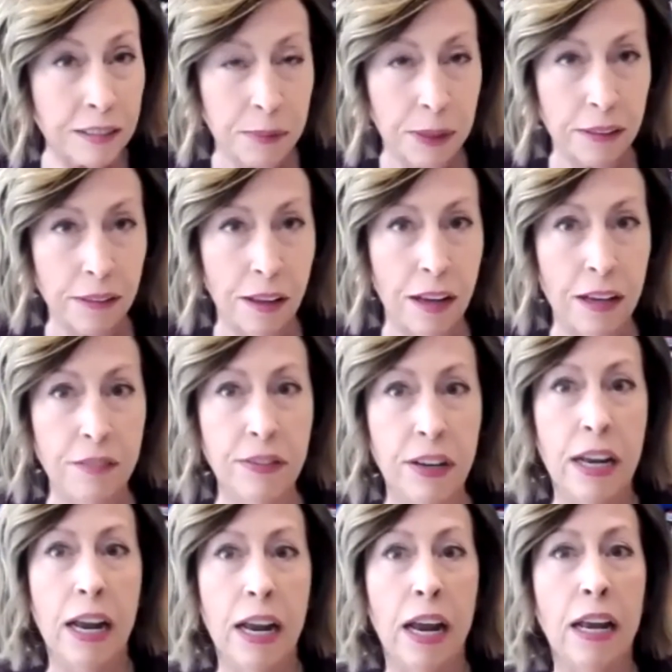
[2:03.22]
in my life.
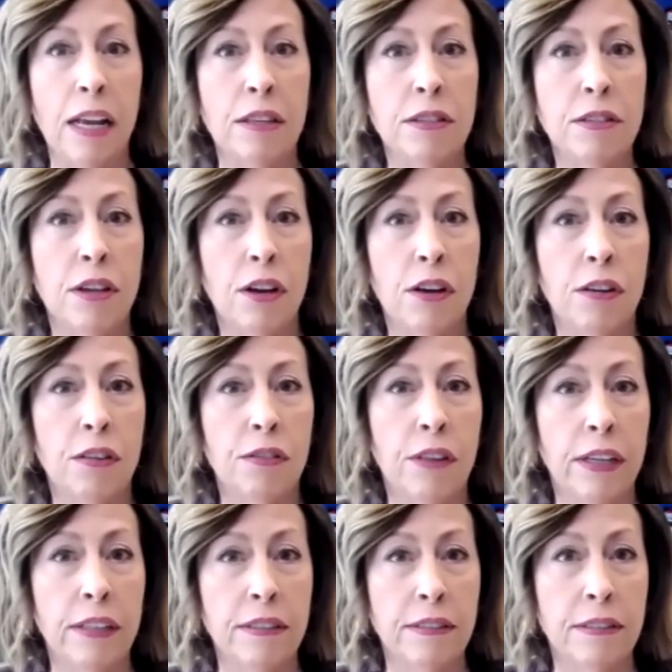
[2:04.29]
And so
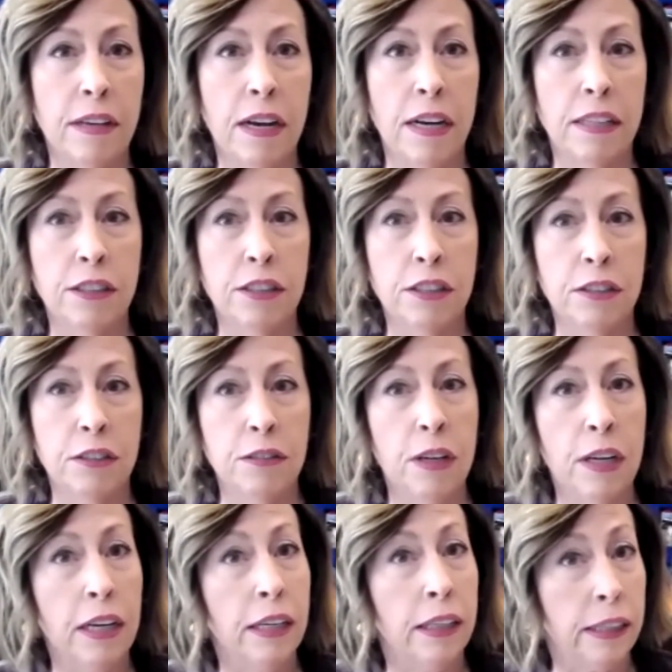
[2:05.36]
they decide to
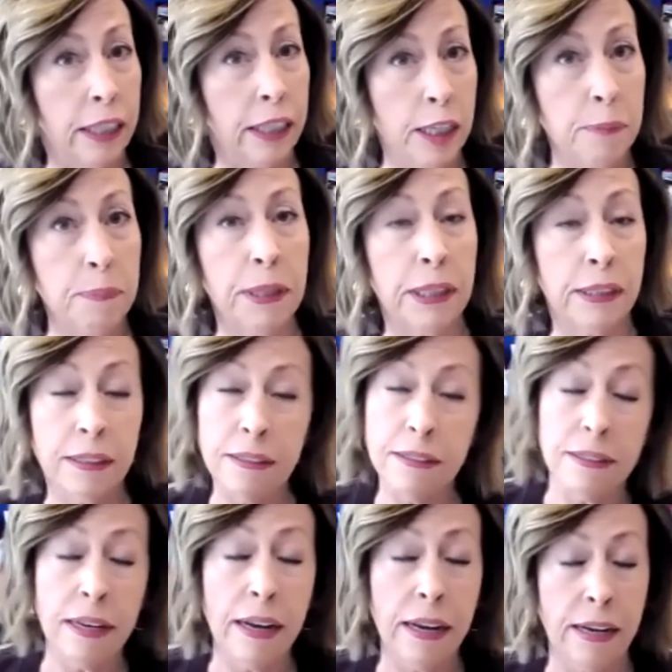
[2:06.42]
keep it
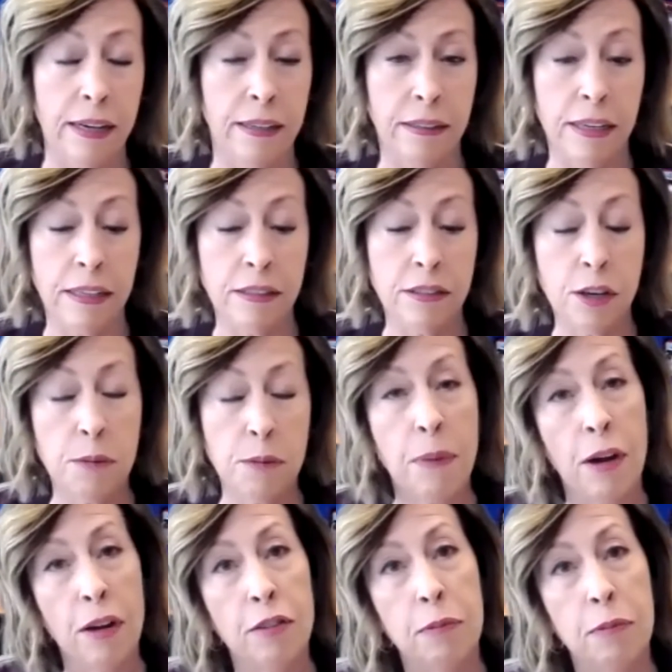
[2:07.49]
contained. And so
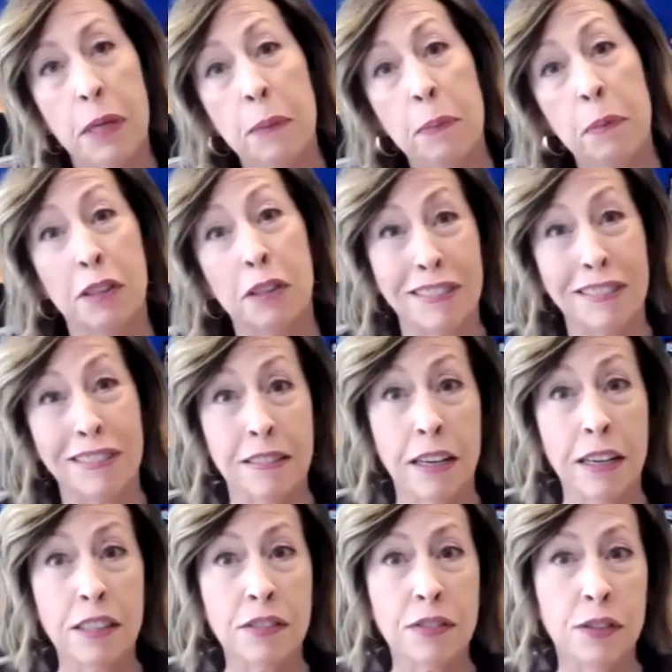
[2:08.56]
both people are
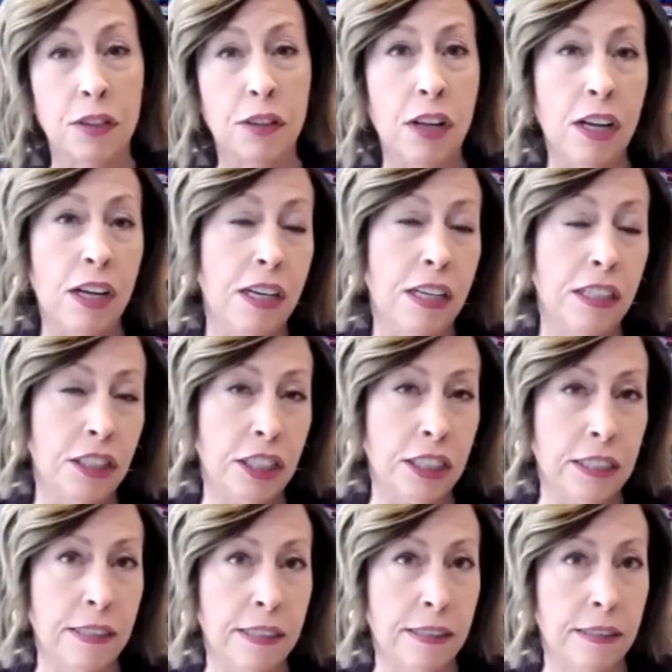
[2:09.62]
successful,
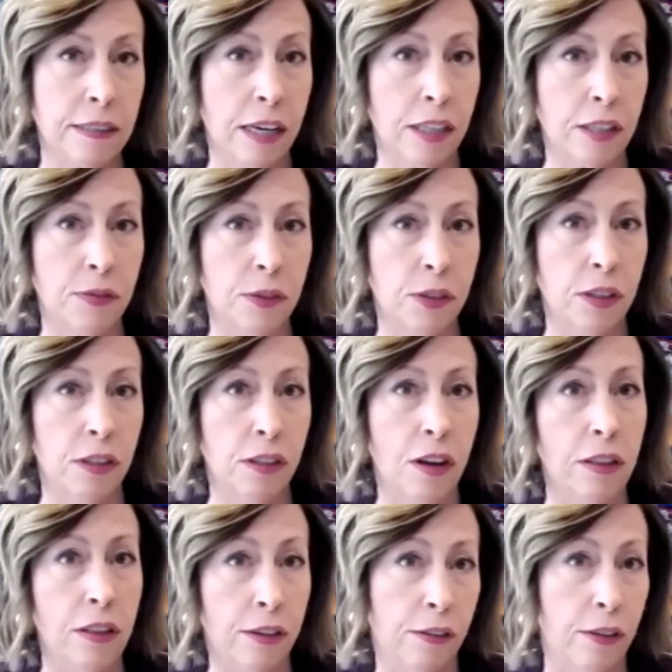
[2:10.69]
just successful
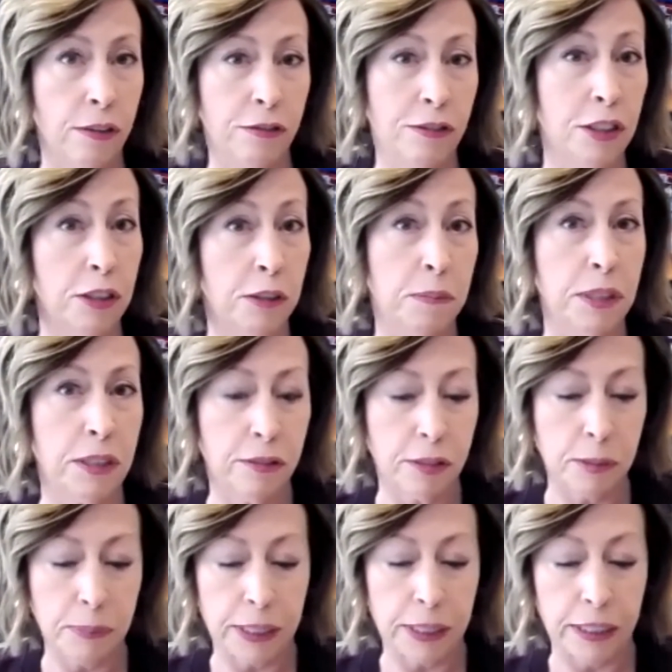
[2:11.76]
on their own terms, so to
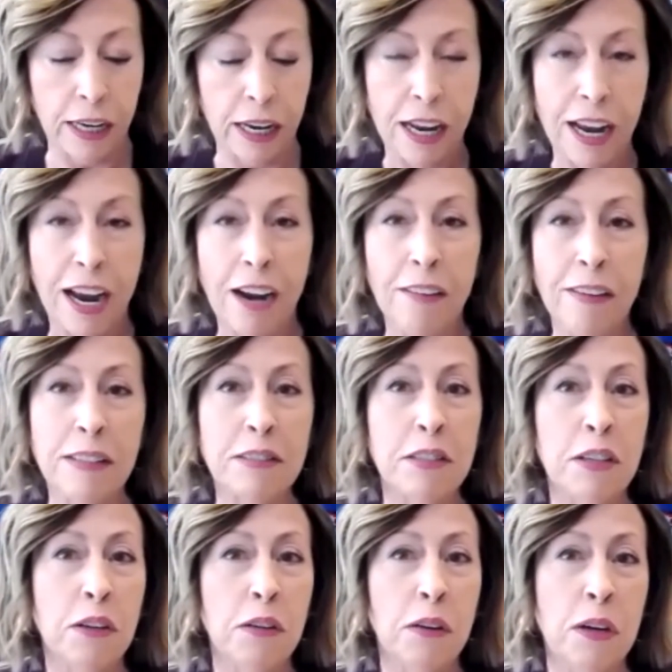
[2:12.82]
speak. All right.
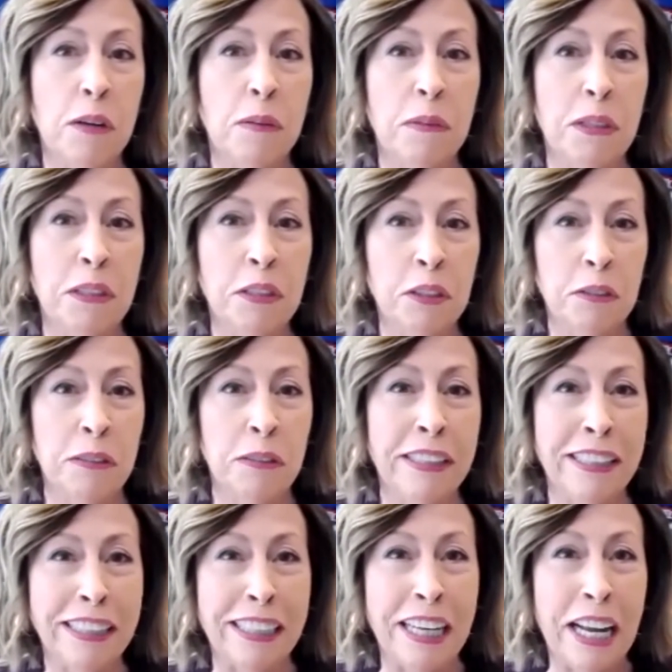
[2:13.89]
So
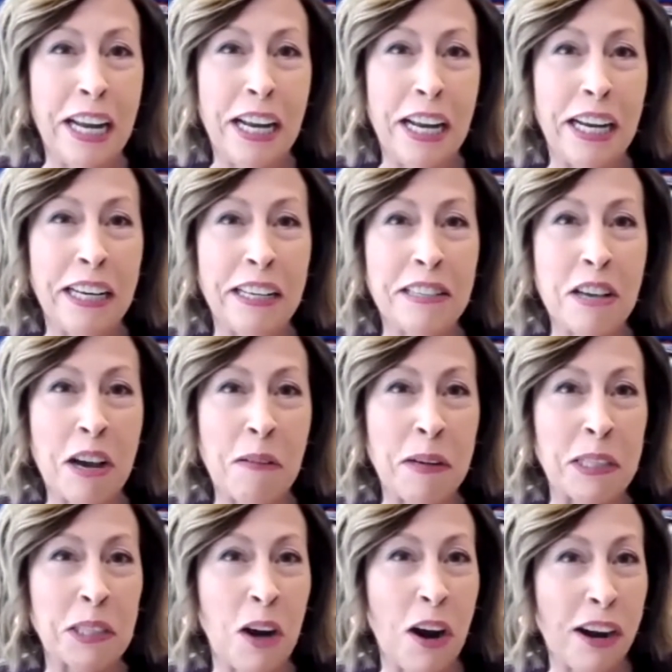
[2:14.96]
Dorene, it's
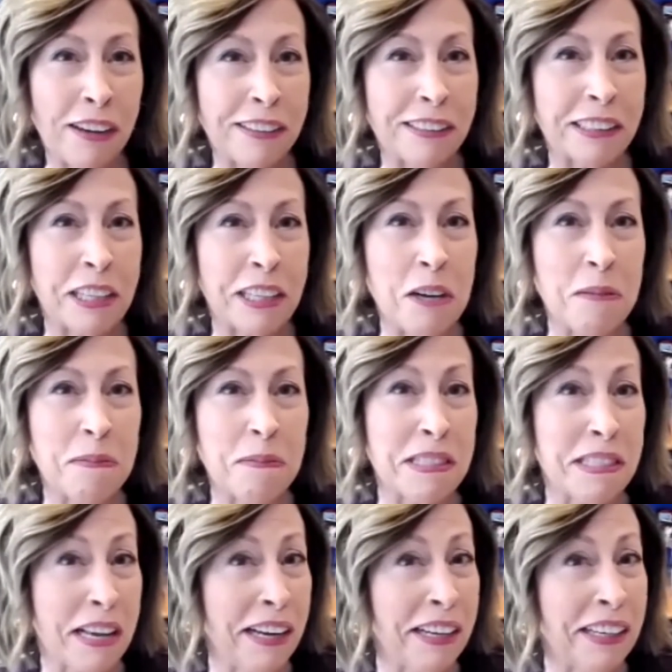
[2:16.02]
always harder to come
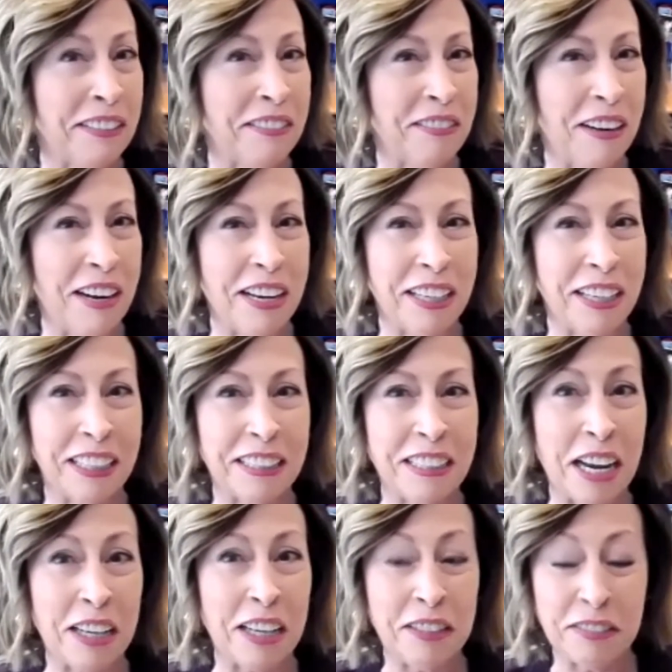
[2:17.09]
second, right? Because
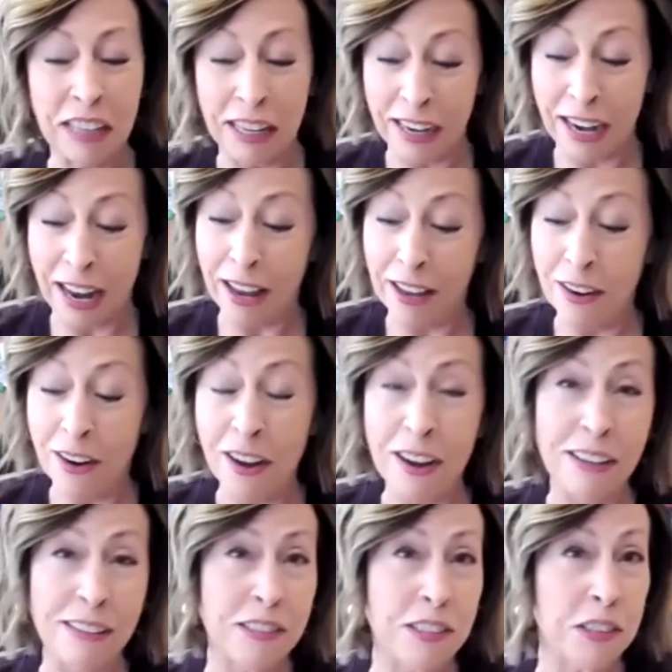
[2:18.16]
now you've got to add
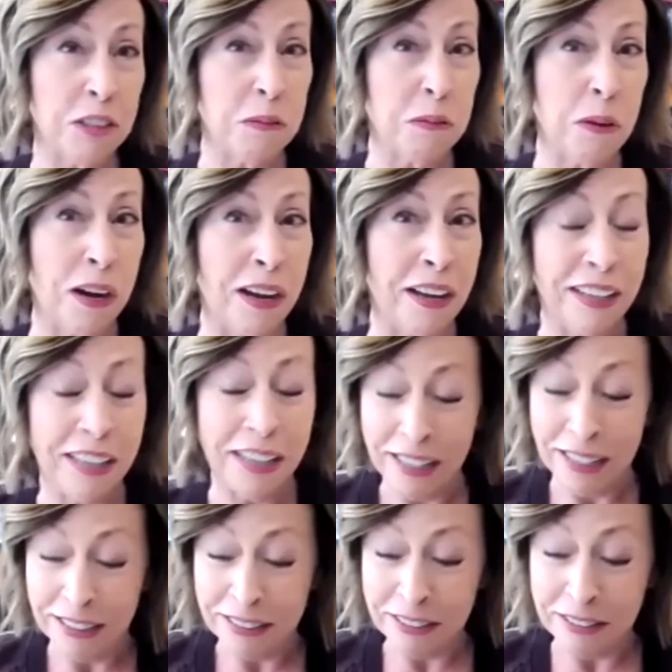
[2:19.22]
on to what
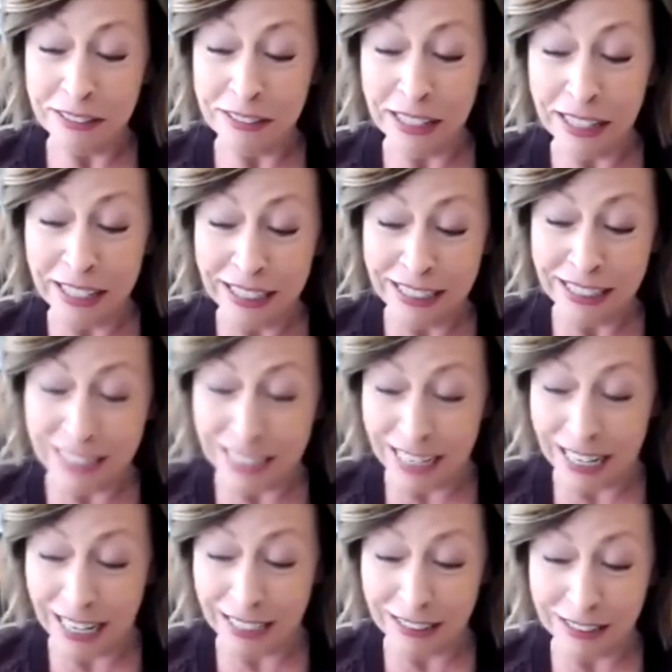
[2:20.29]
Suzanne
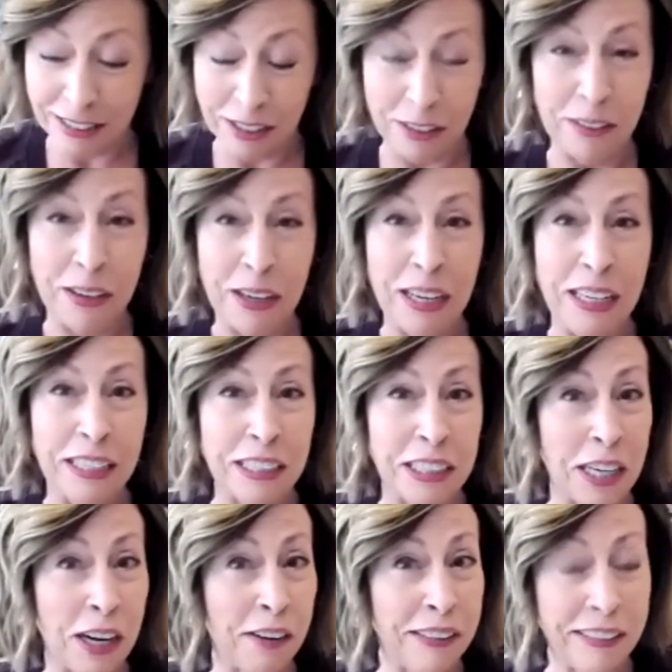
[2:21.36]
said. So she
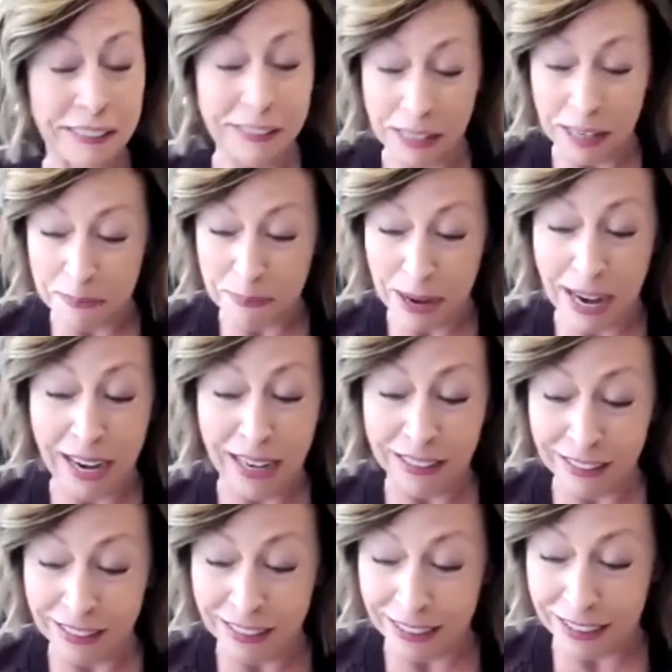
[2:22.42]
already said
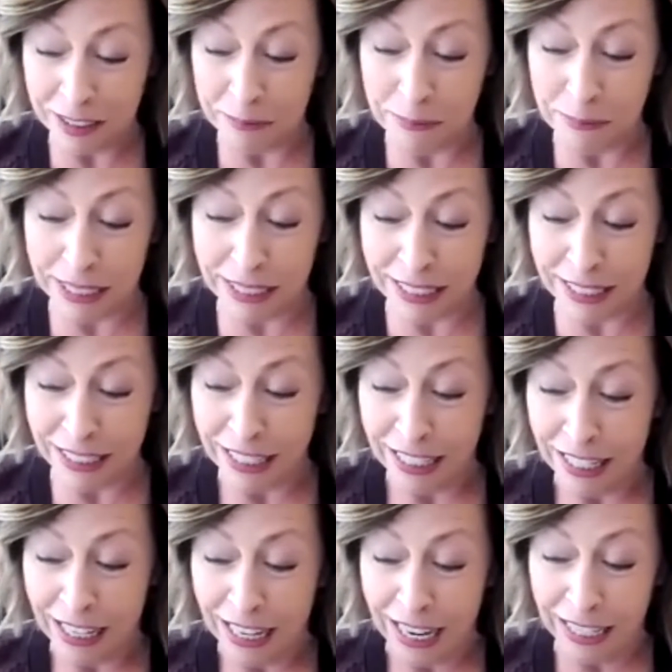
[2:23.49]
passionate, committed,
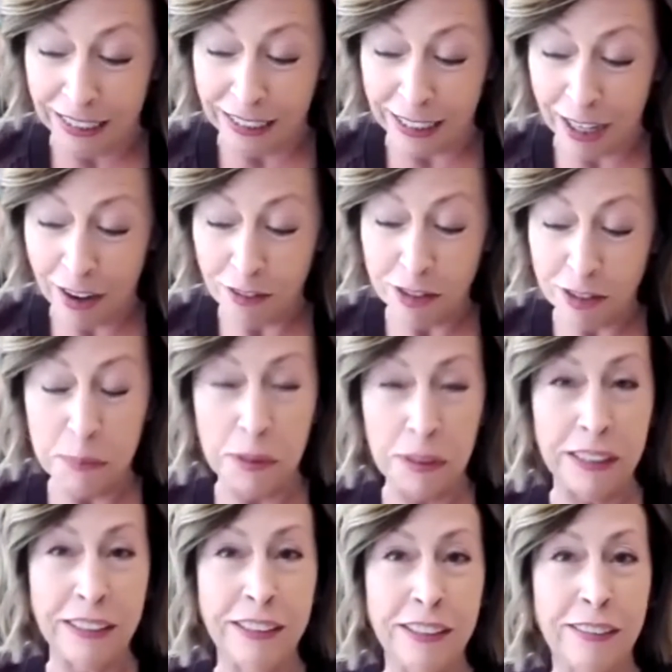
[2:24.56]
and comfortable
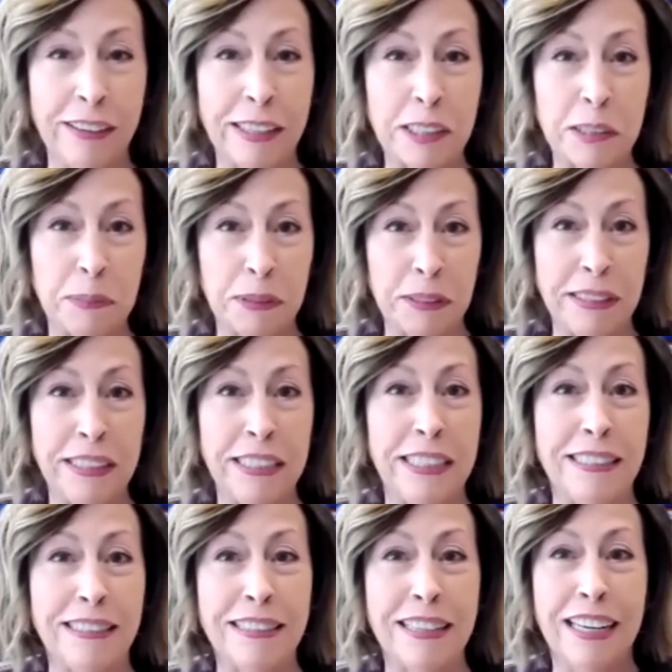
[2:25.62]
in your
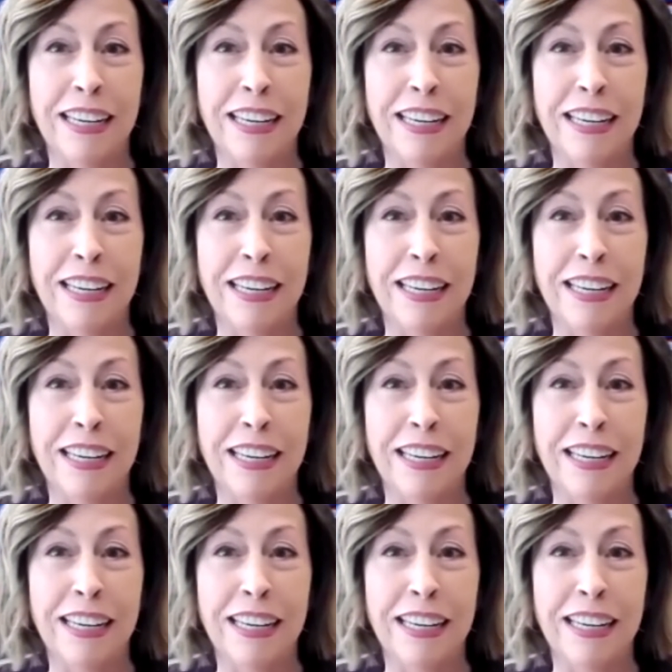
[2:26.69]
expertise.